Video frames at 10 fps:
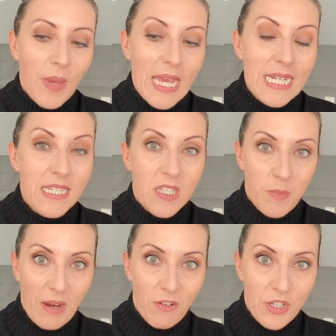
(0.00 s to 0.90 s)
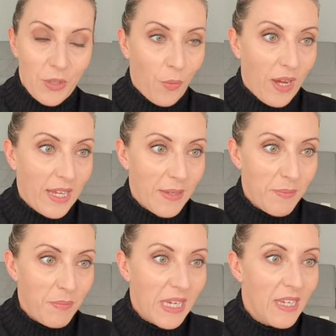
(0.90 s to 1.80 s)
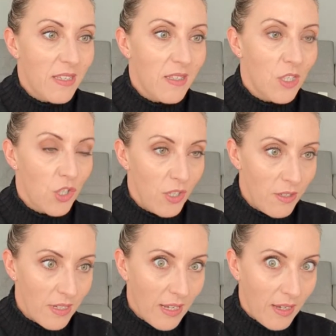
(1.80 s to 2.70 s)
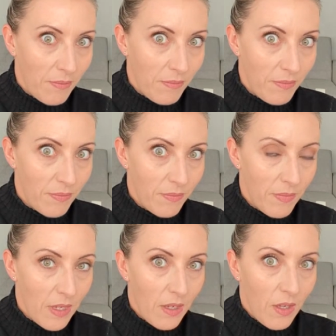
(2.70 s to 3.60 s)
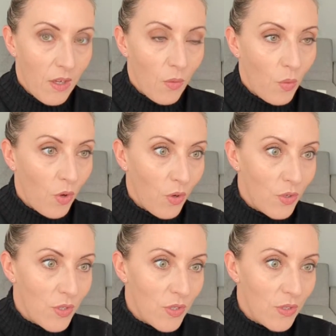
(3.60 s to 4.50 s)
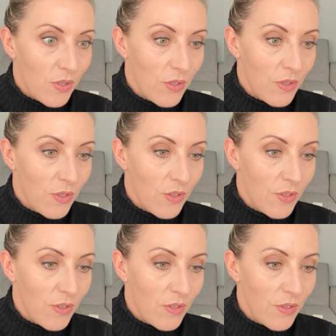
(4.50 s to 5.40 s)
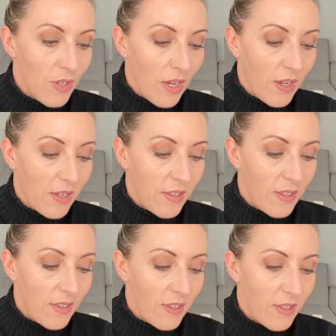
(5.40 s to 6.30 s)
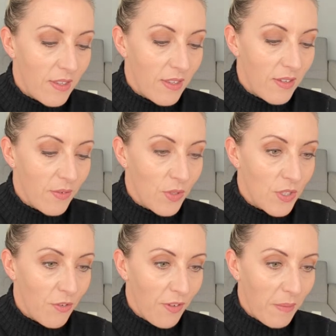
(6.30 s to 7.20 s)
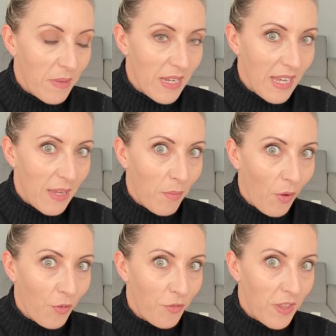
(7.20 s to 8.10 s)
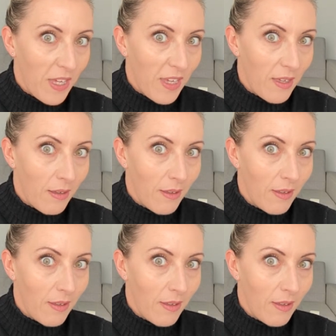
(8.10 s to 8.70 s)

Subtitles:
in a disparaging way, because the Tudor name was the family name of the